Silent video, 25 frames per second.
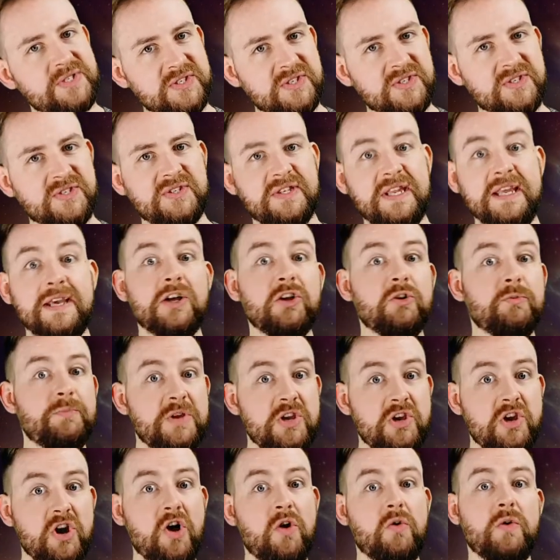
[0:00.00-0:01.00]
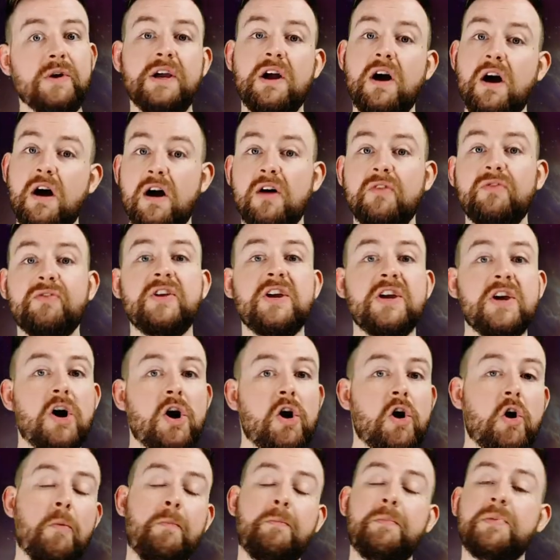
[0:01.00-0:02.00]
to still be going on the
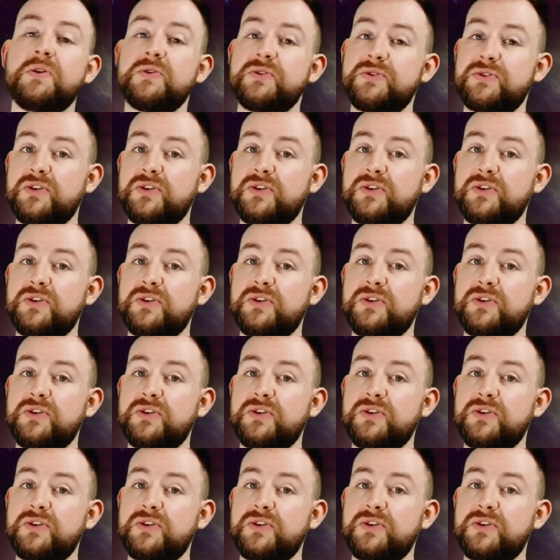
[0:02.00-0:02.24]
up.